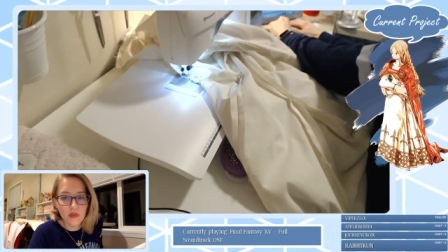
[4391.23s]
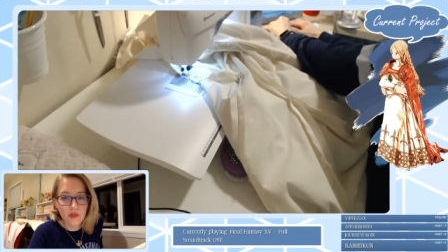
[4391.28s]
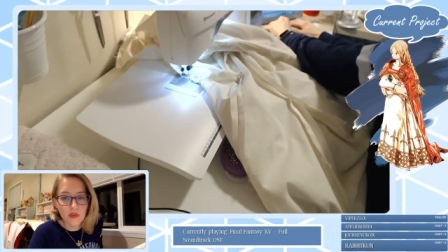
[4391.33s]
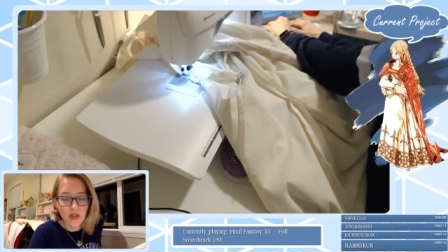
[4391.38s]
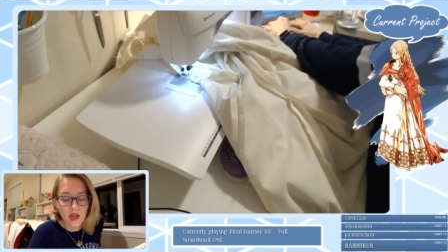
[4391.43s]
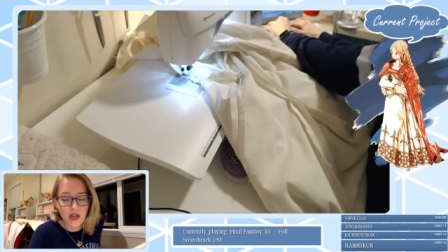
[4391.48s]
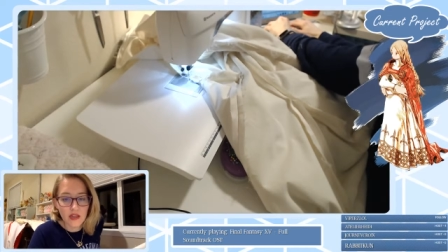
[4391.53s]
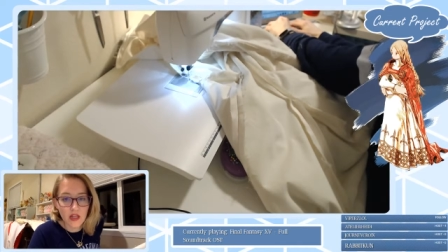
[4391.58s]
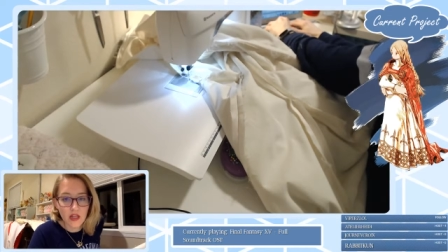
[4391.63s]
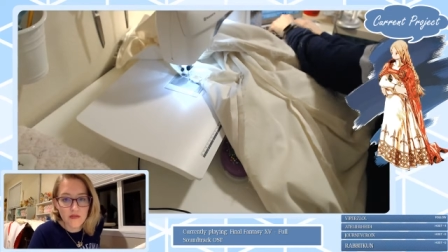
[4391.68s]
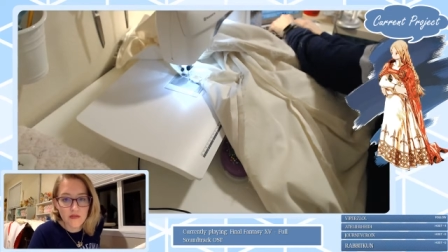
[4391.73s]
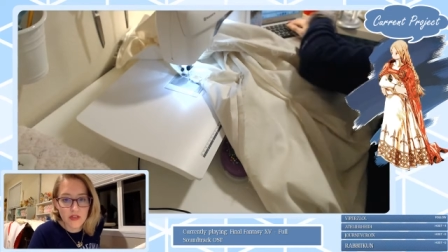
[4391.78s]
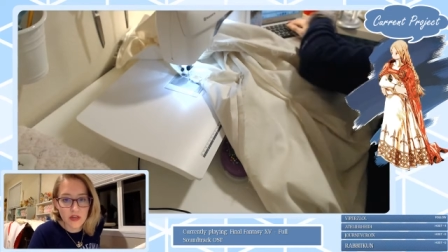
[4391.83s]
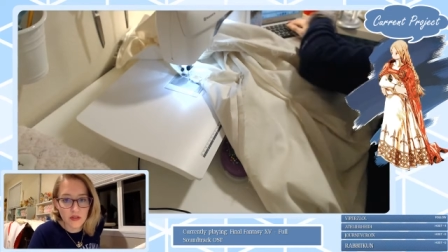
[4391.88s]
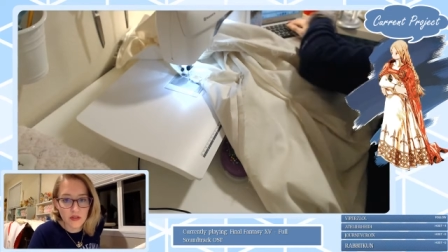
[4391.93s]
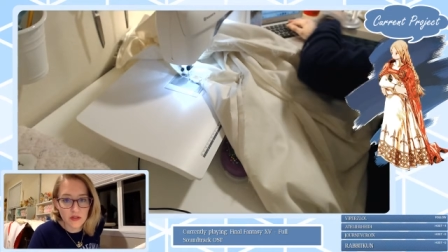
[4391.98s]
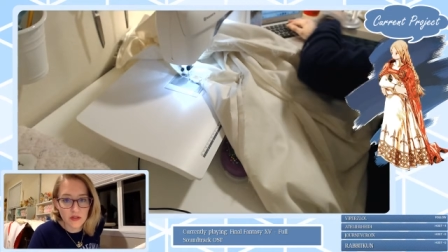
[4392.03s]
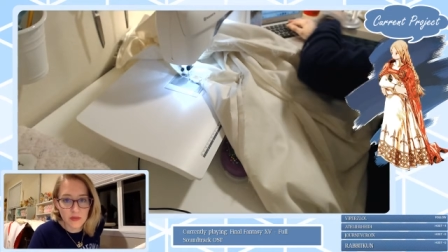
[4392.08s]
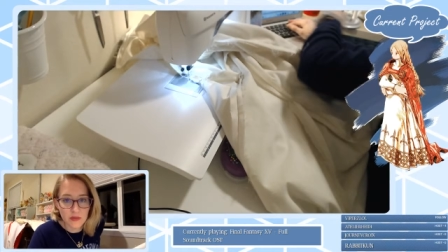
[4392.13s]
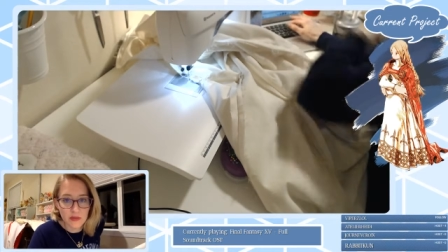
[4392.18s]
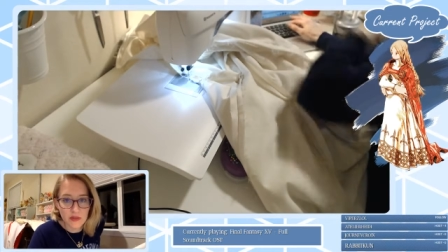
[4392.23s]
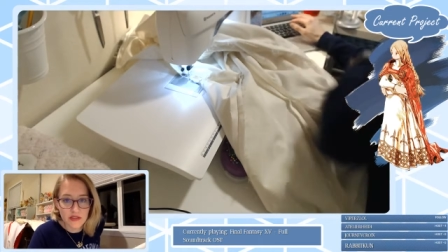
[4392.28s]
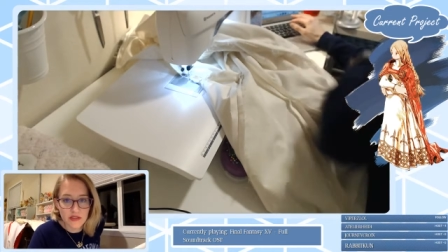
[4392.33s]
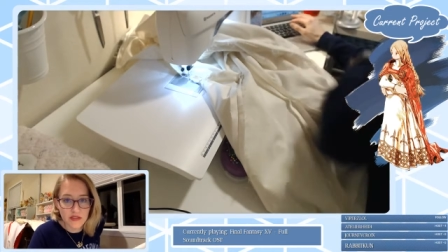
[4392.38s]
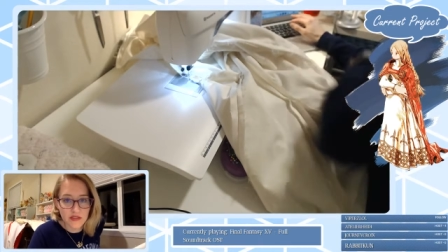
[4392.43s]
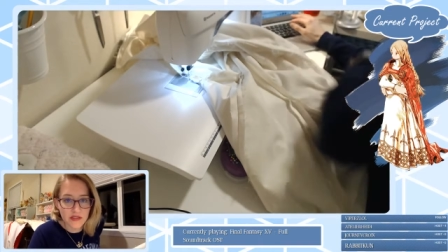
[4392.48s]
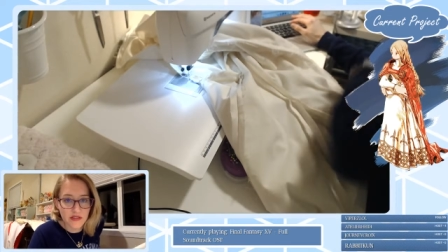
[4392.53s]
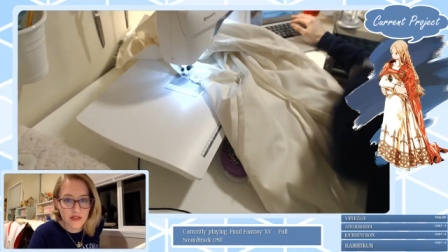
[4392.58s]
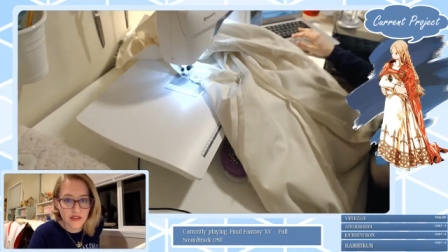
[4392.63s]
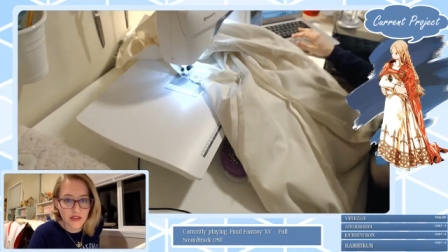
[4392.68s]
I love Zelda
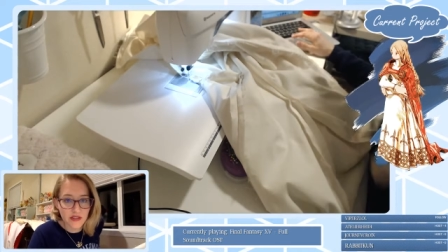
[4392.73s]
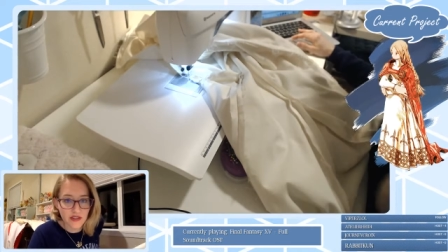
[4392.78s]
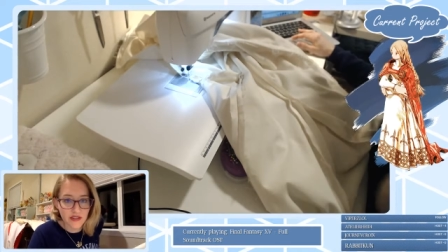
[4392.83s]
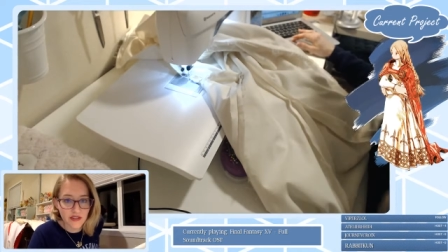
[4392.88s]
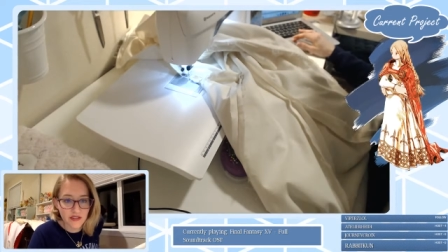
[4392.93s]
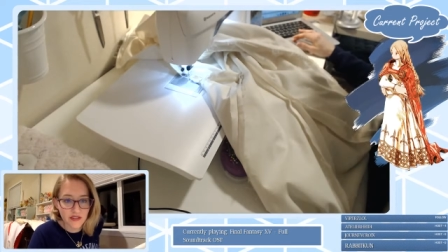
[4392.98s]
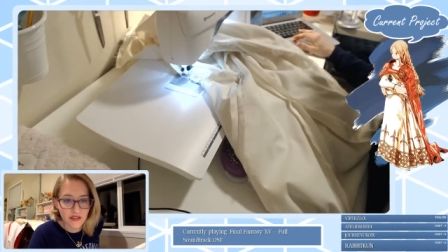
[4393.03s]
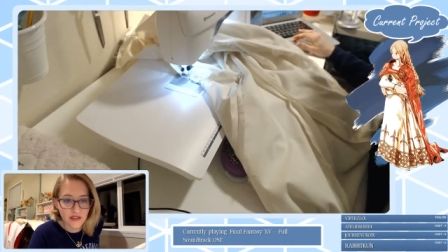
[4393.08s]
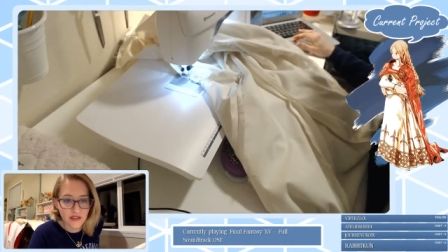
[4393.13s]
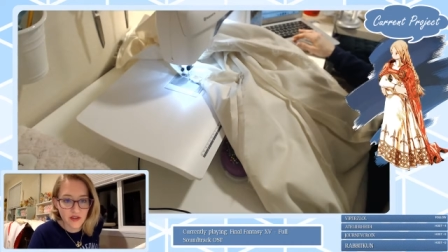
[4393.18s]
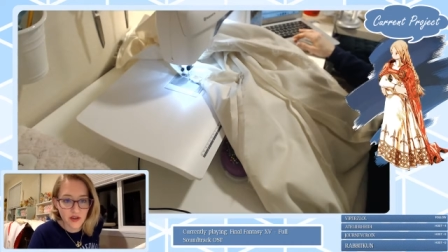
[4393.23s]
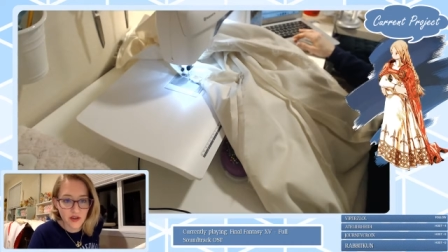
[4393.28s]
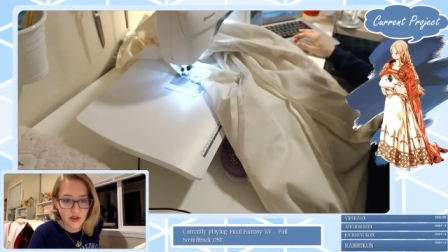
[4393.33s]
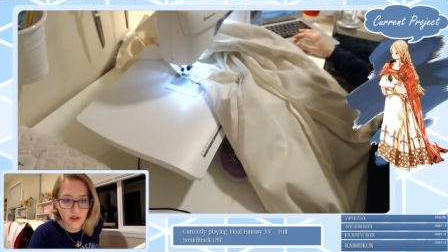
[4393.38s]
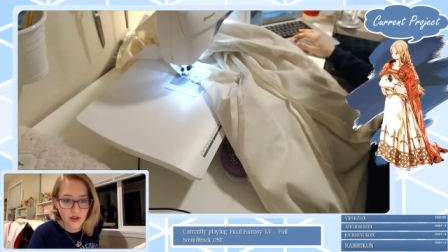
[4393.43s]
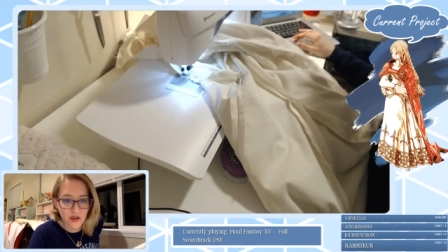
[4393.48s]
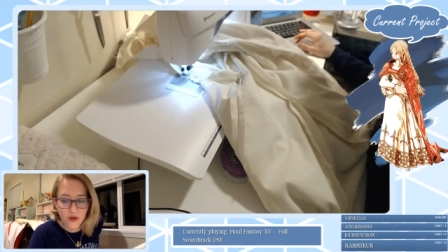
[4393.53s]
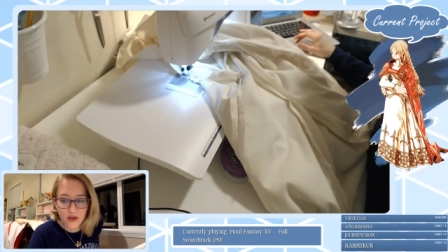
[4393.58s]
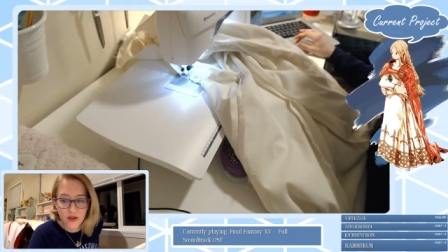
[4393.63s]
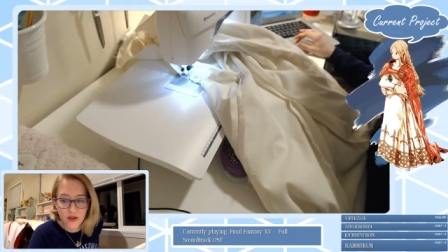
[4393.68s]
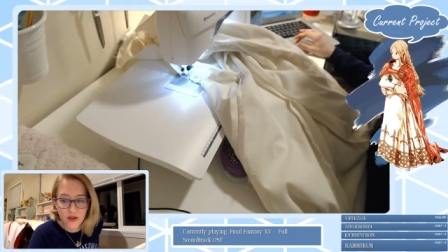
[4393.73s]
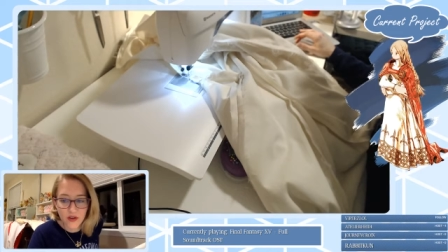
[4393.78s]
remixes, like, hardcore.